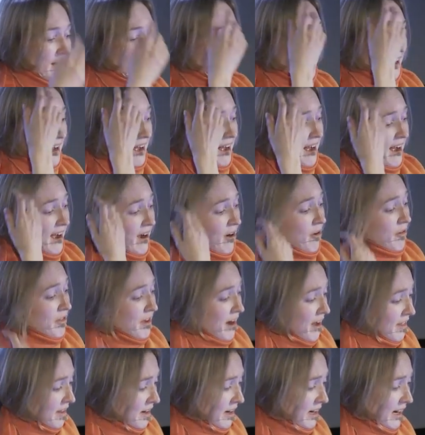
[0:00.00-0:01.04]
uh, on the
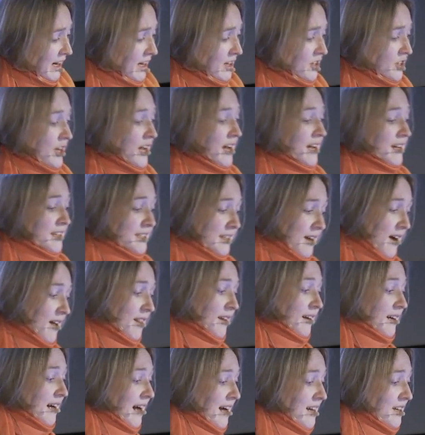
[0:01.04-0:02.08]
other hand,
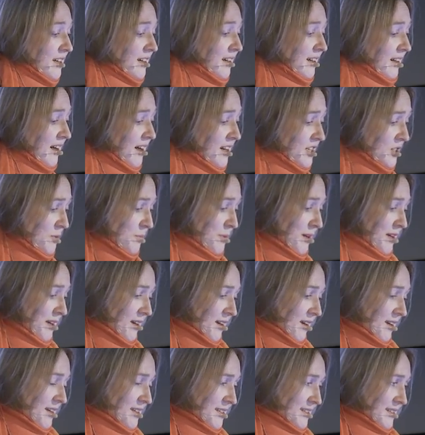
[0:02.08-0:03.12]
Scala can't can't be
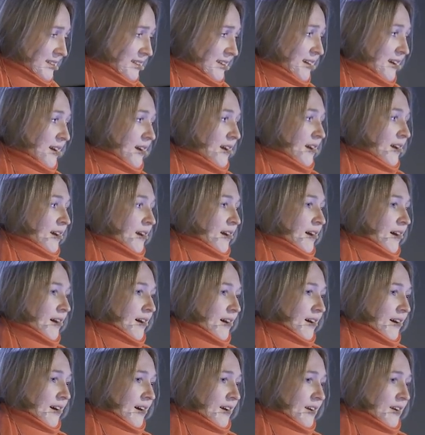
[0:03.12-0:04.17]
easily.
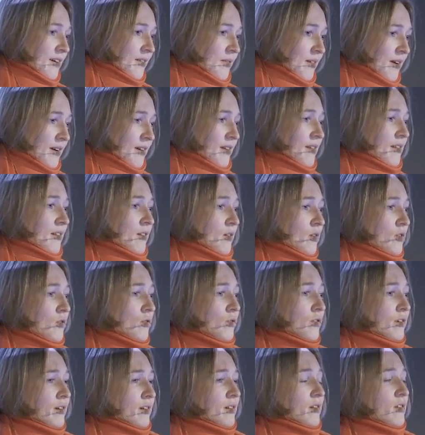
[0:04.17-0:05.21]
Uh,
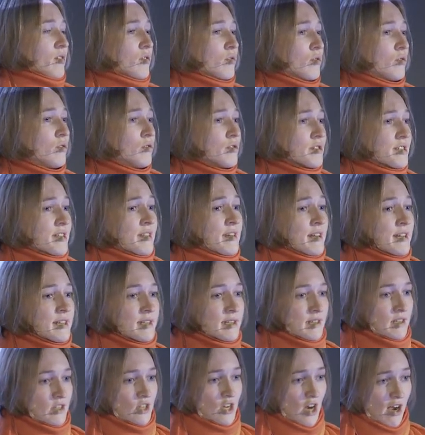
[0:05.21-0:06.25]
you you lose
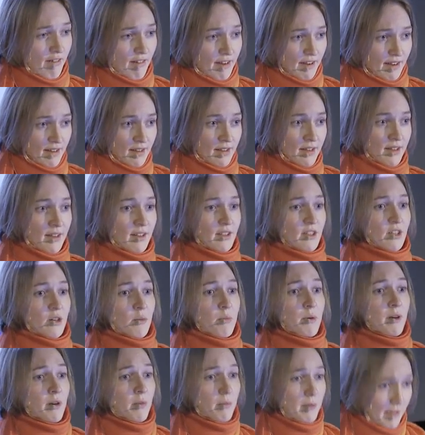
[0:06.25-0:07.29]
this Java
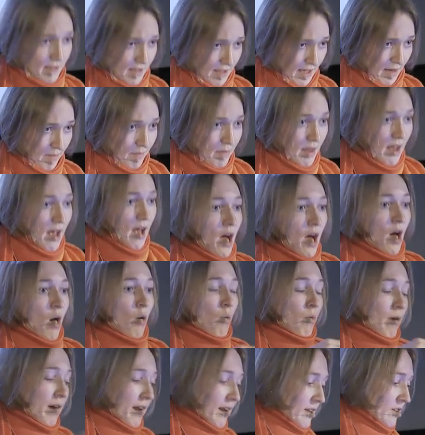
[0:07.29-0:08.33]
interoperability.
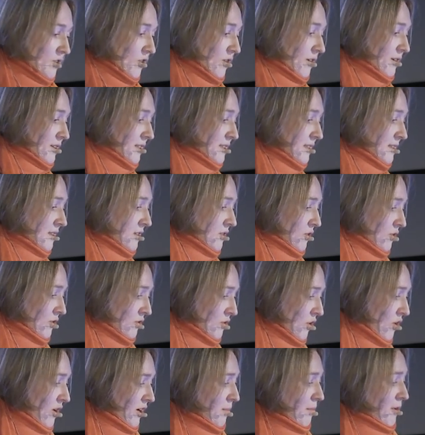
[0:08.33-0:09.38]
When I
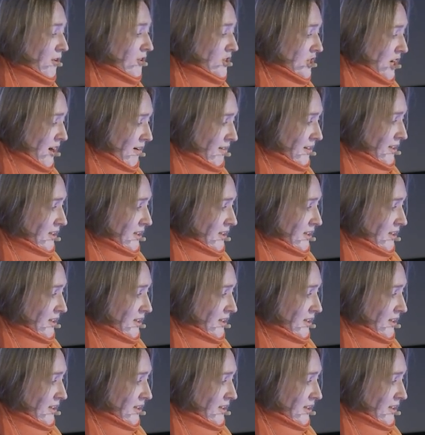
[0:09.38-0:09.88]
talk about Java